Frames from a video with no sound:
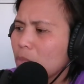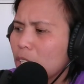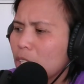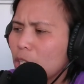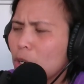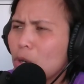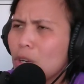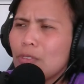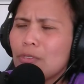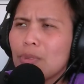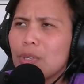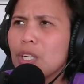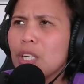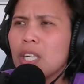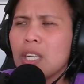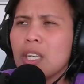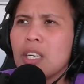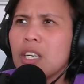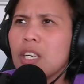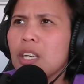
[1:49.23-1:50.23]

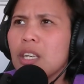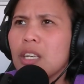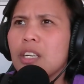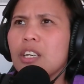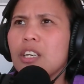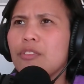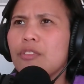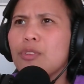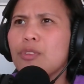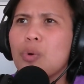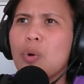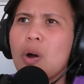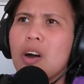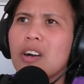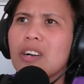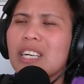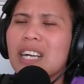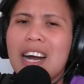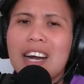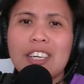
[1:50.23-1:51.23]
if you
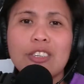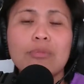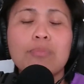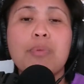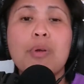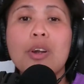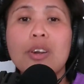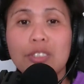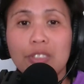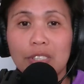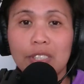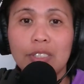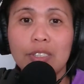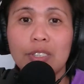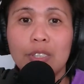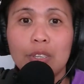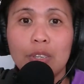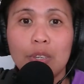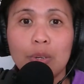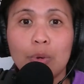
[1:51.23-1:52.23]
are the kind of person